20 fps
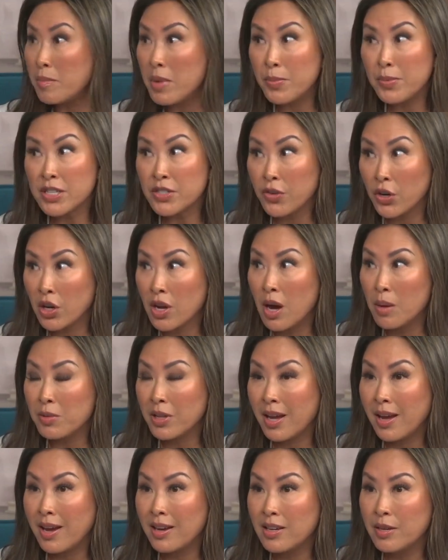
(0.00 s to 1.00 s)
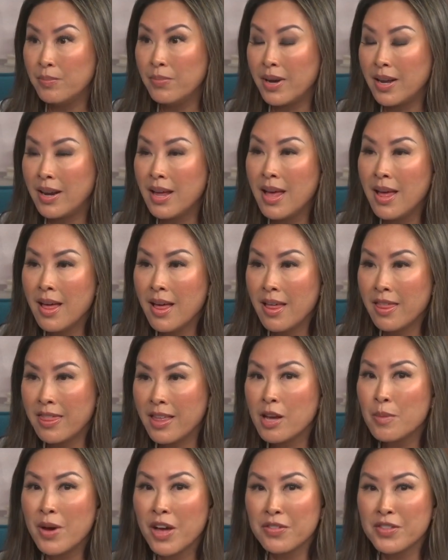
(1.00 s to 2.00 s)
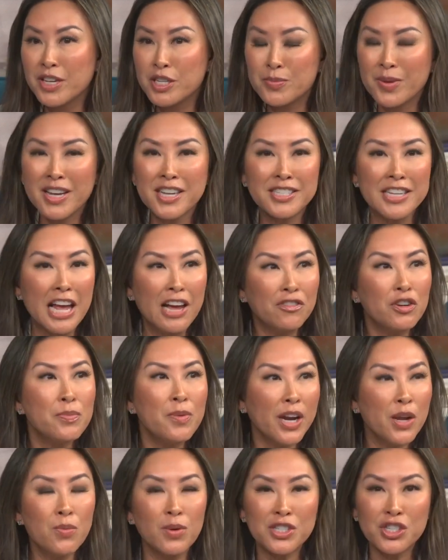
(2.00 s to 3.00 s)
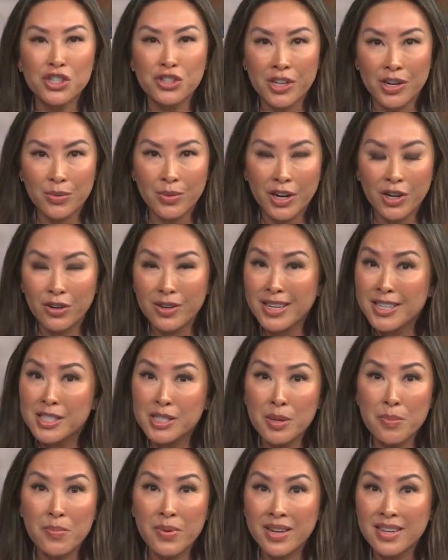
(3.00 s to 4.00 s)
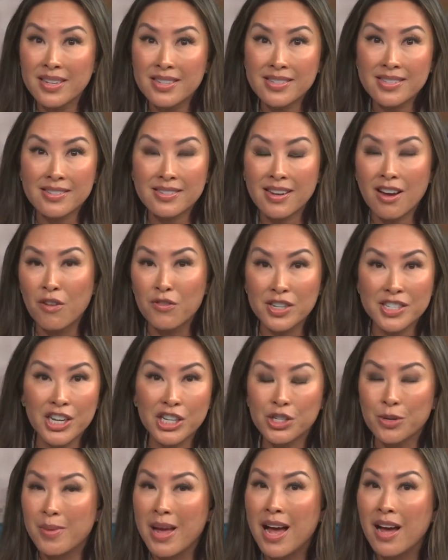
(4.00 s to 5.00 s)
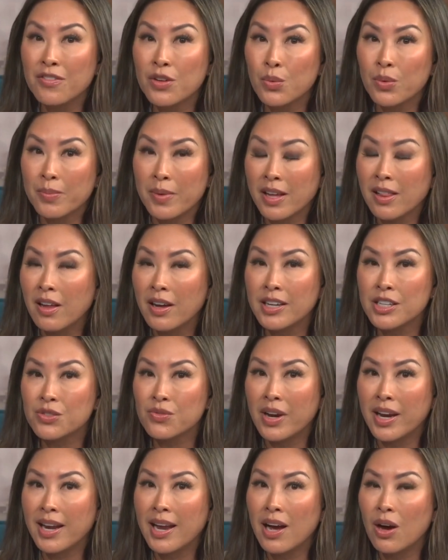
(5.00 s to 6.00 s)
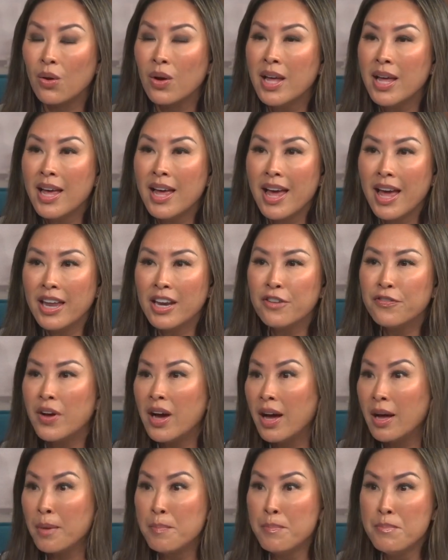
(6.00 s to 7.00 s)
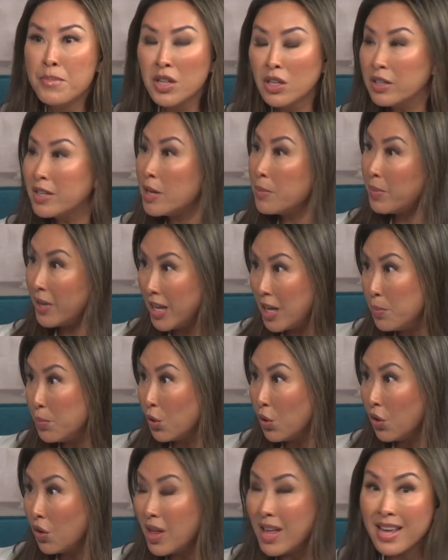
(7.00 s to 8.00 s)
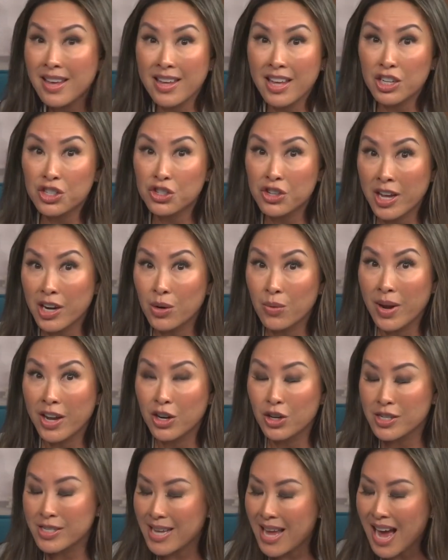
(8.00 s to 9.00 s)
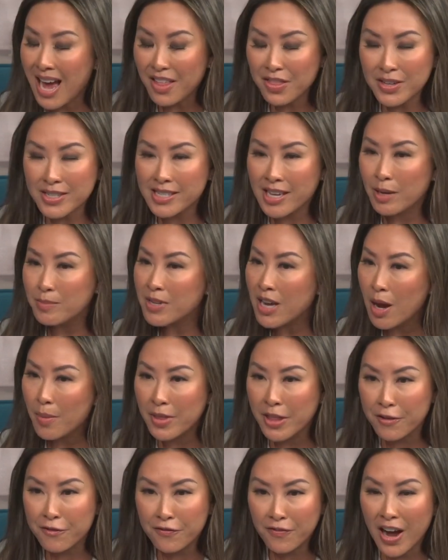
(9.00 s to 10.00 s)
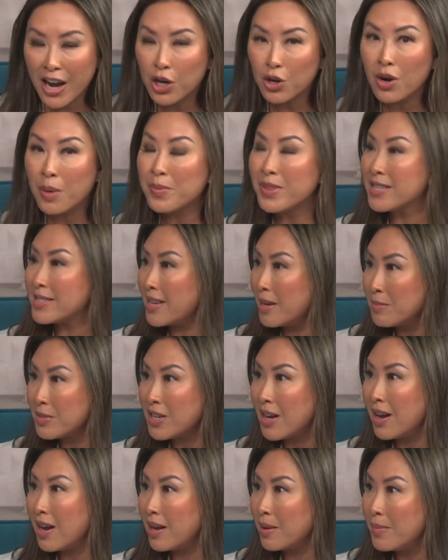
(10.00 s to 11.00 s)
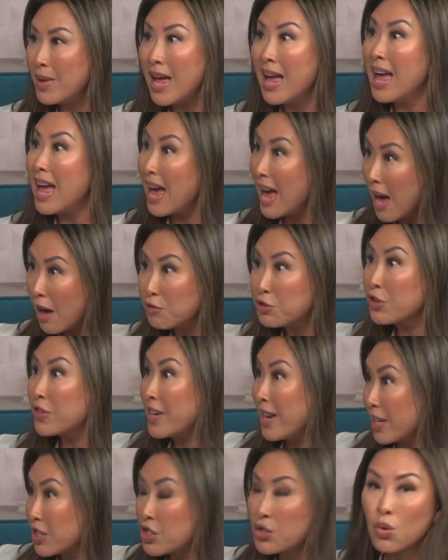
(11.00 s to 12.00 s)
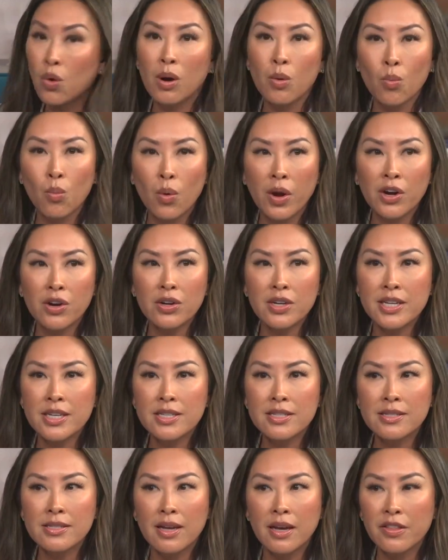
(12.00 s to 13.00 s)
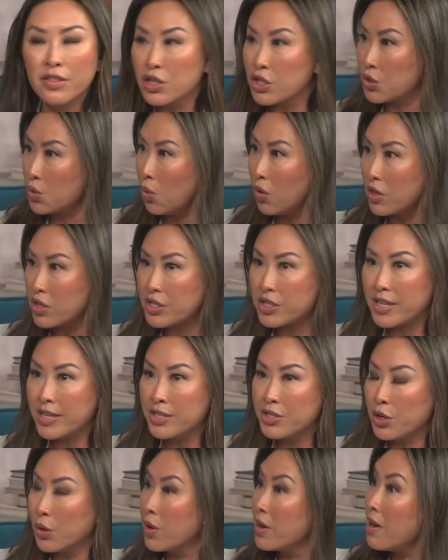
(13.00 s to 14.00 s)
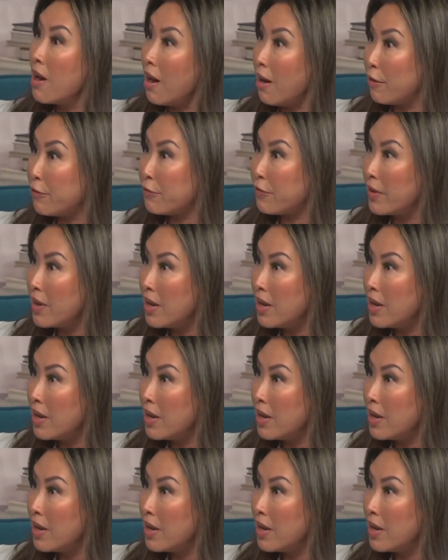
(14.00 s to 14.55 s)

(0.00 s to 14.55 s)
Maybe it's very complicated. But think about this because everybody wants a generator. It's the biggest conversation I'm having with my clients right now. And if a million people get generators at the same time and they fire up at the same time what does that after do? the next storm, where is uh, the source? Is there enough?